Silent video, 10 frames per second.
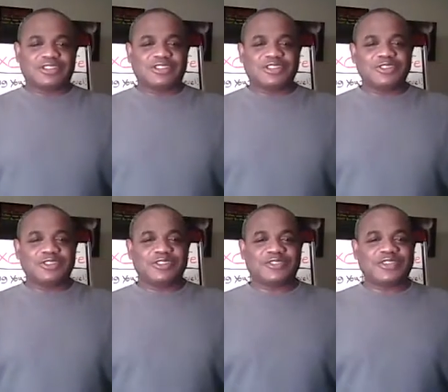the
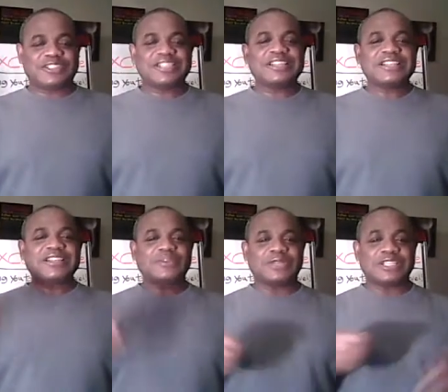universe
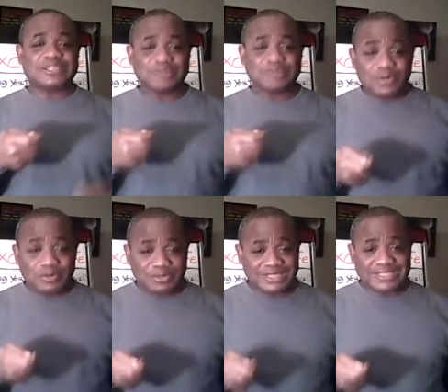with a spoon
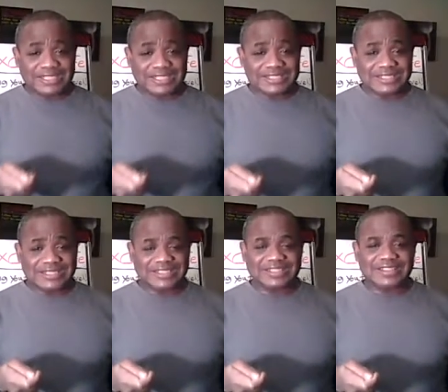
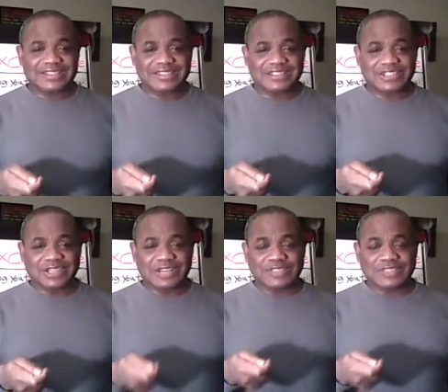mentality you know,
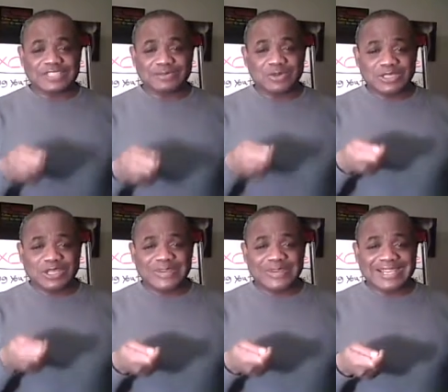have a spoon in
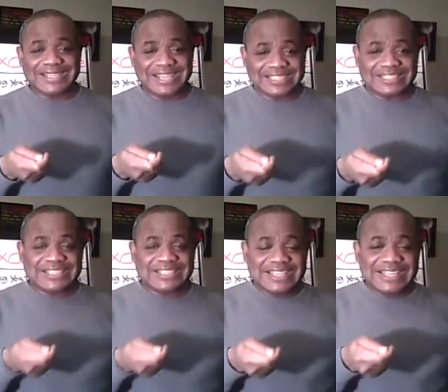our hand asking,
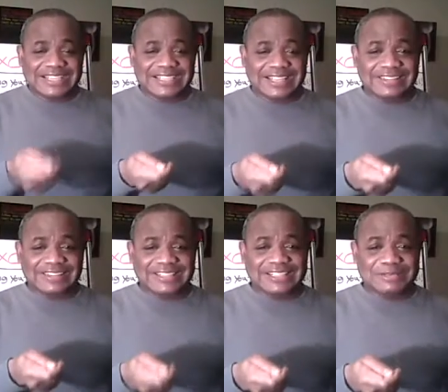can I have a
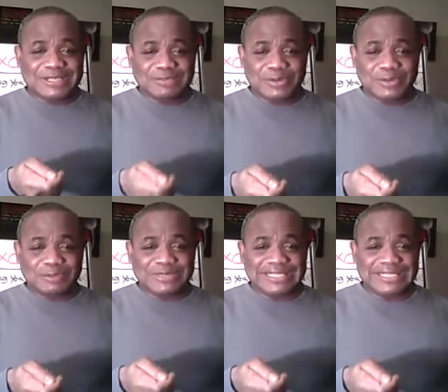little bit more,
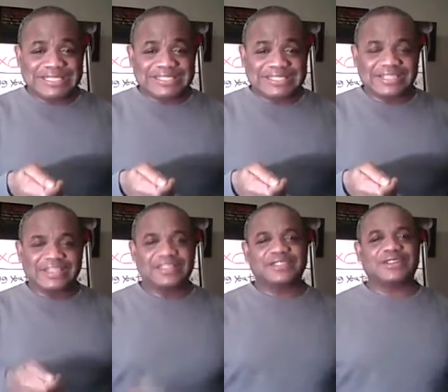please?
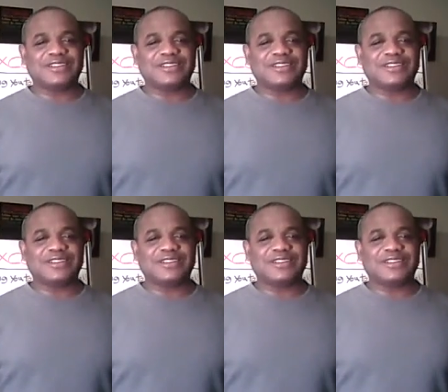You know,